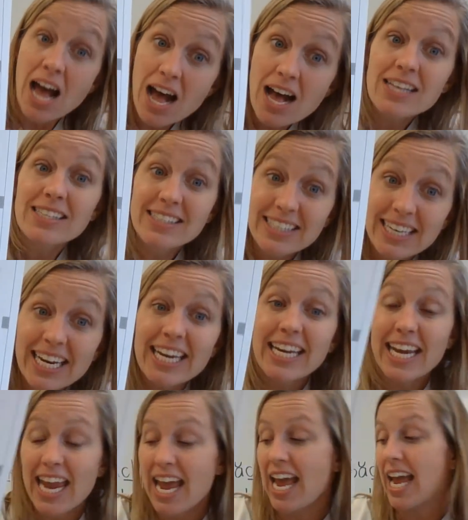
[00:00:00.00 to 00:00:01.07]
A
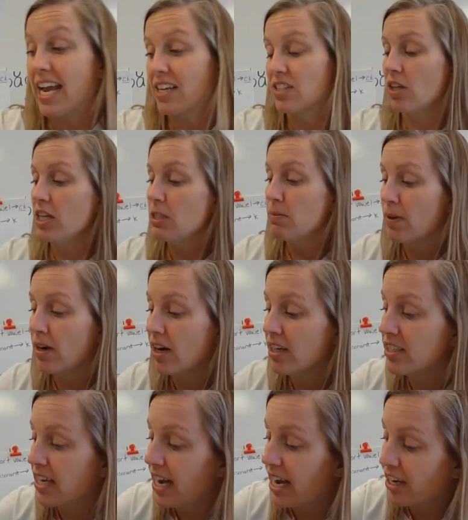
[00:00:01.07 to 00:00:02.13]
CK. So let's put our
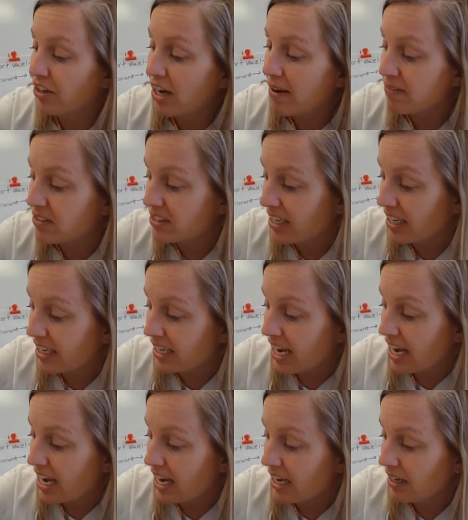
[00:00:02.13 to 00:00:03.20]
diagram
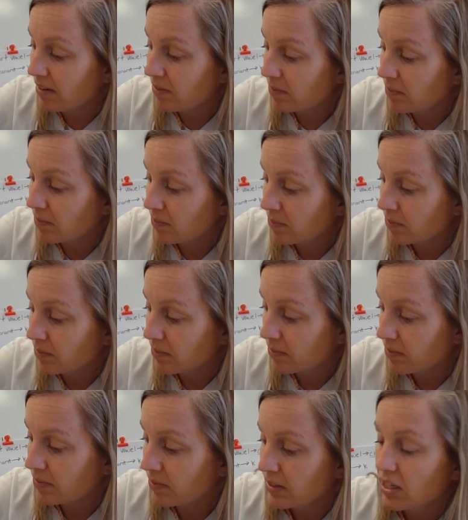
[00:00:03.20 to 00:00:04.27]
CK.
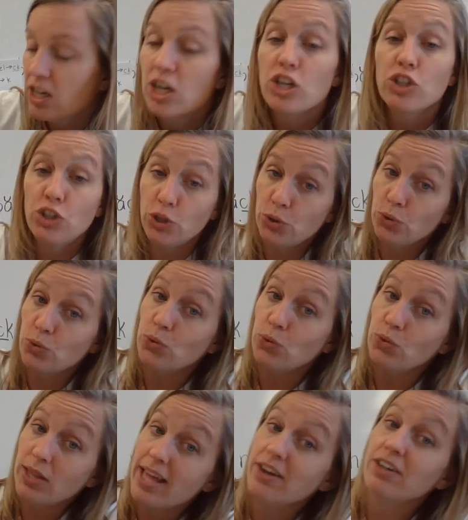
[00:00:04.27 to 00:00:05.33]
Two
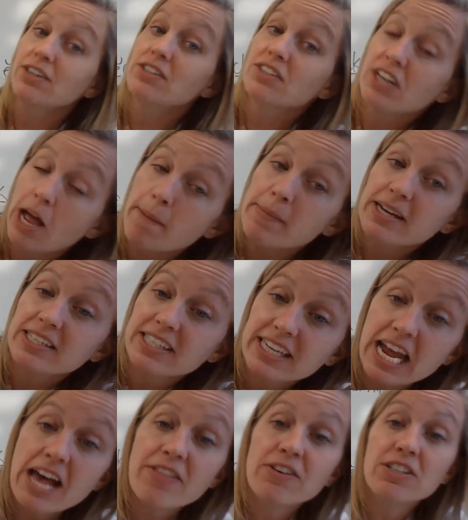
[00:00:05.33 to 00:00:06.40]
letters coming
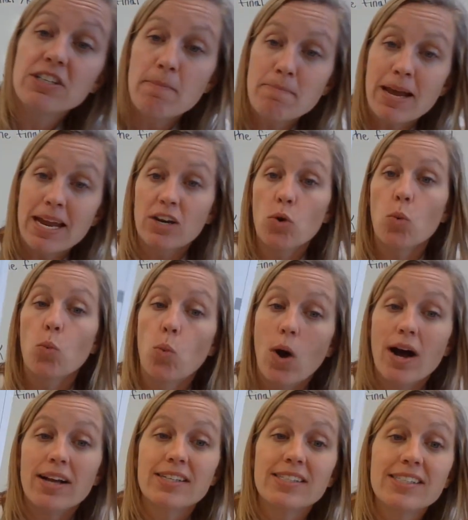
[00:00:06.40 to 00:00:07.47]
together to make
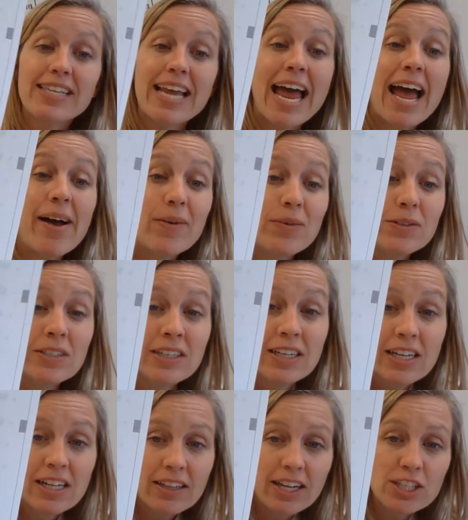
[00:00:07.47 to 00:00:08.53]
one sound.
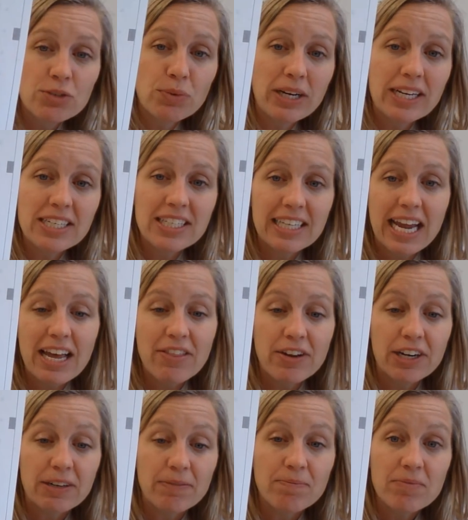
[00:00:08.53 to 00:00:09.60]
Let's read it
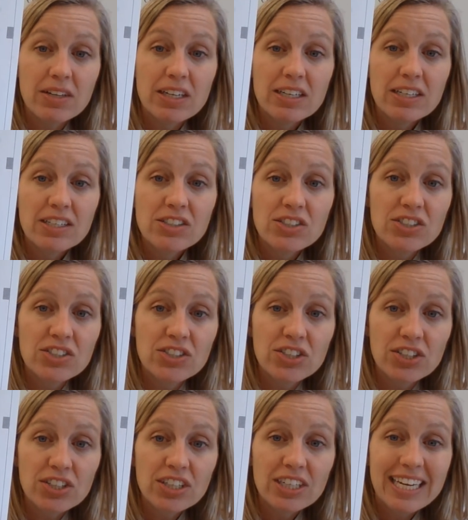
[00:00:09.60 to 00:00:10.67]
together.
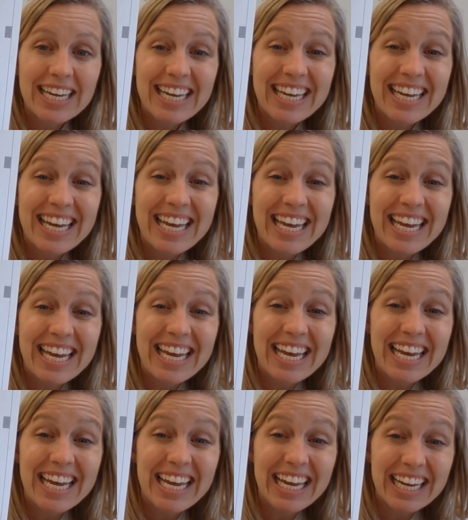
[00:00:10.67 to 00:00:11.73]

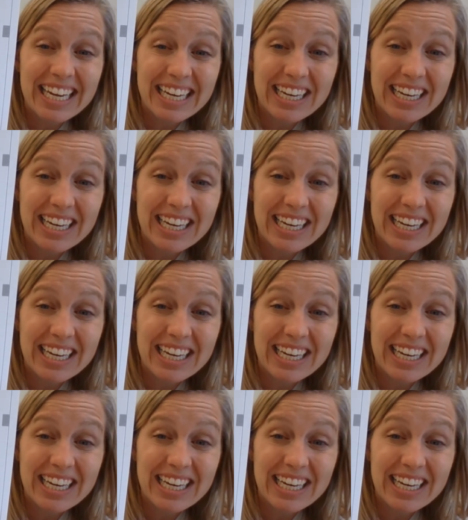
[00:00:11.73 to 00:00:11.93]
Stick.